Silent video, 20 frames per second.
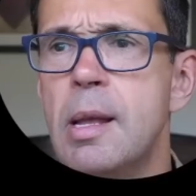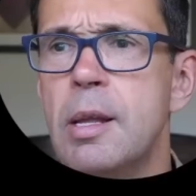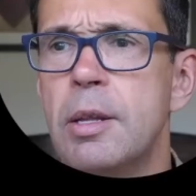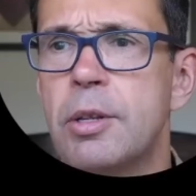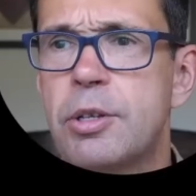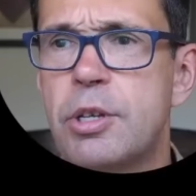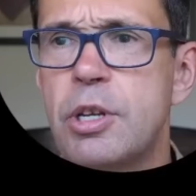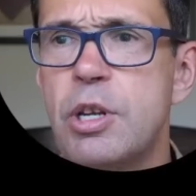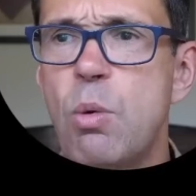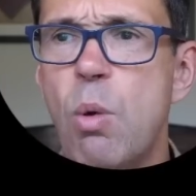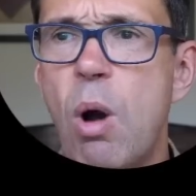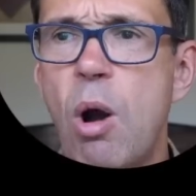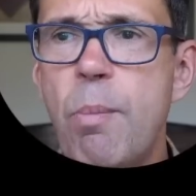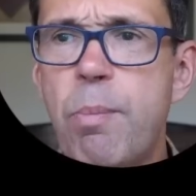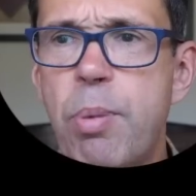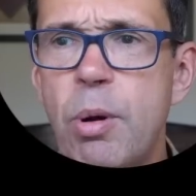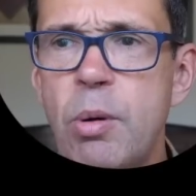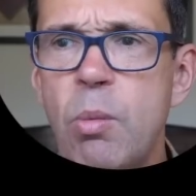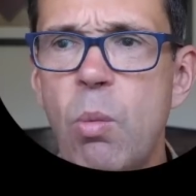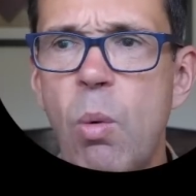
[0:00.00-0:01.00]
So you
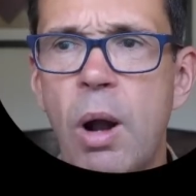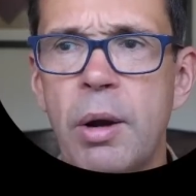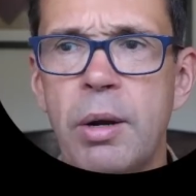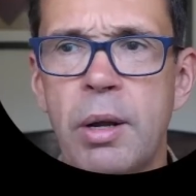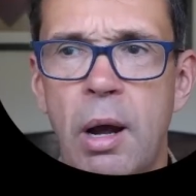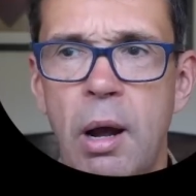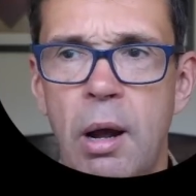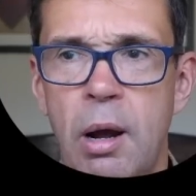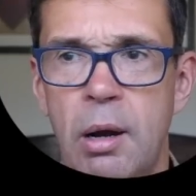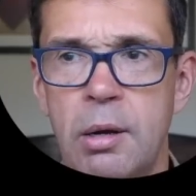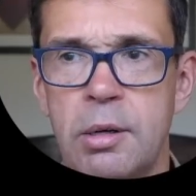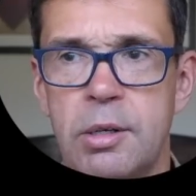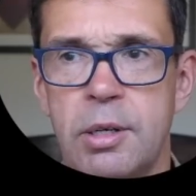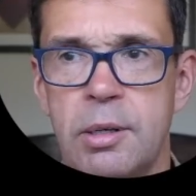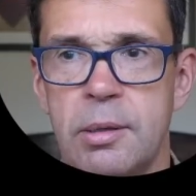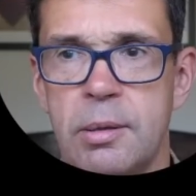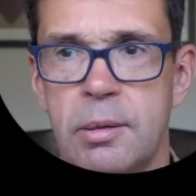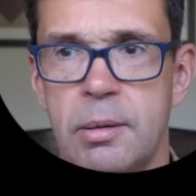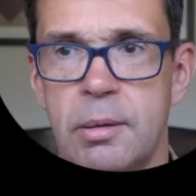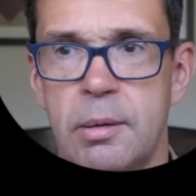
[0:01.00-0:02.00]
open 1 heart
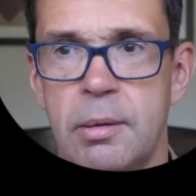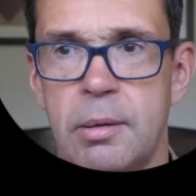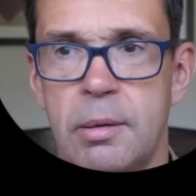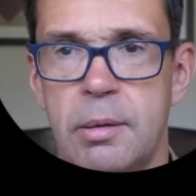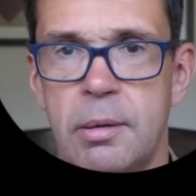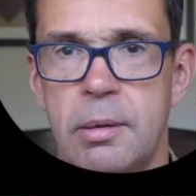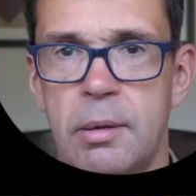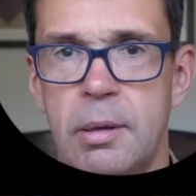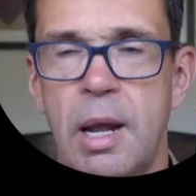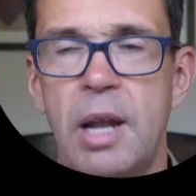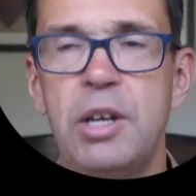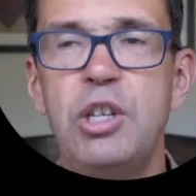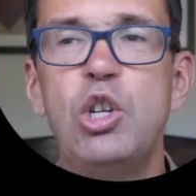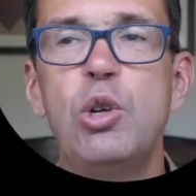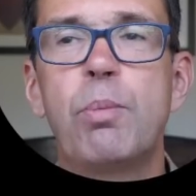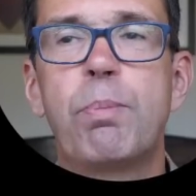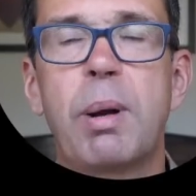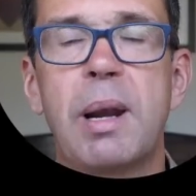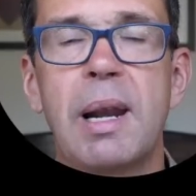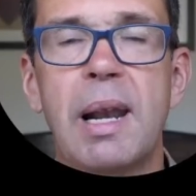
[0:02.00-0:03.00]
and
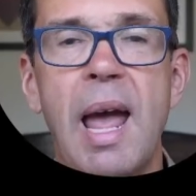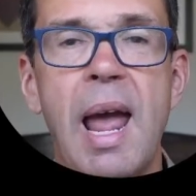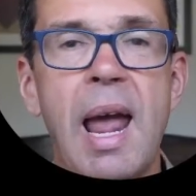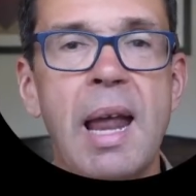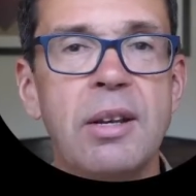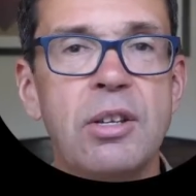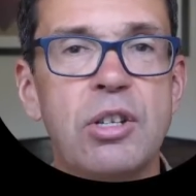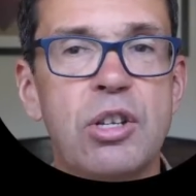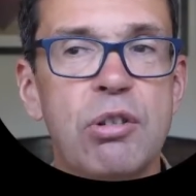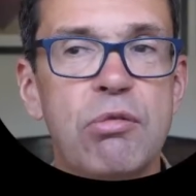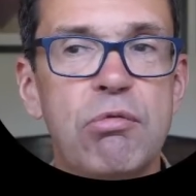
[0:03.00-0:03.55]
you plan to